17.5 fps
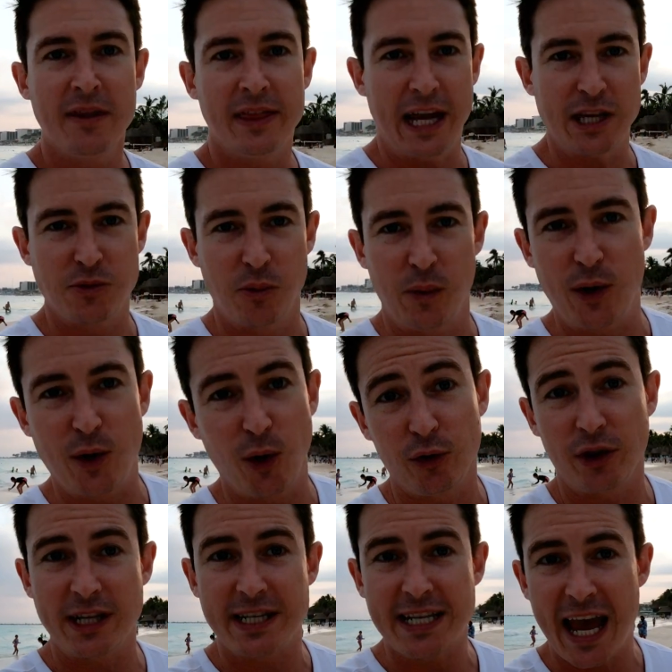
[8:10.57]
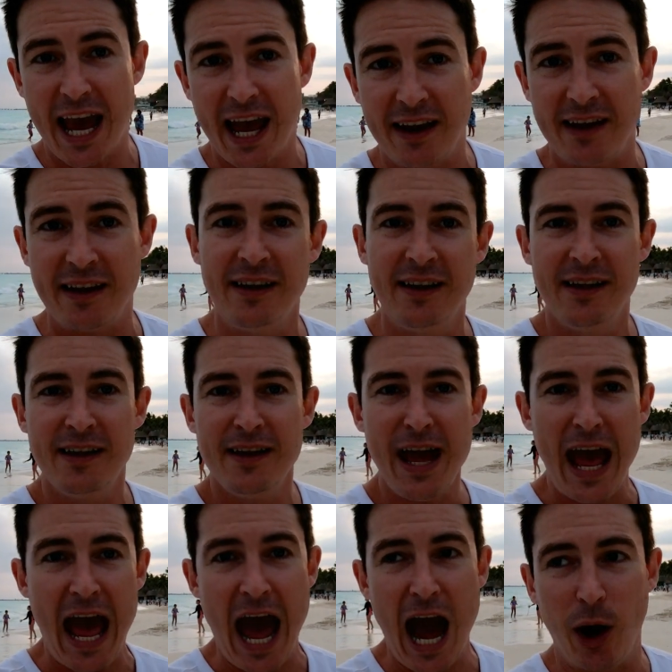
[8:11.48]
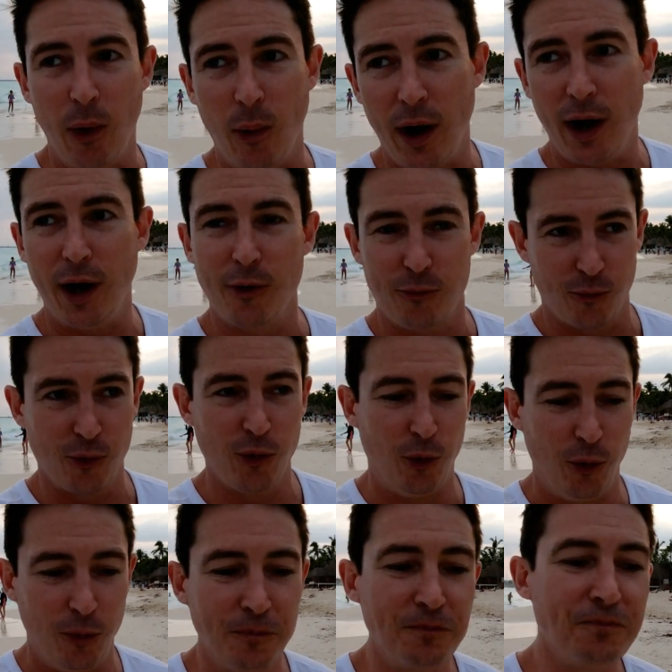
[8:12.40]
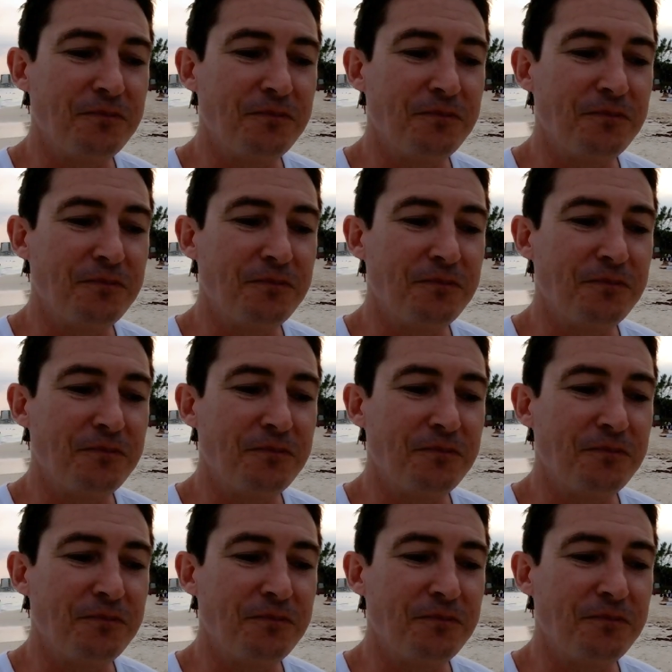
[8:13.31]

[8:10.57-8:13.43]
That's what we call the 10-hour rule,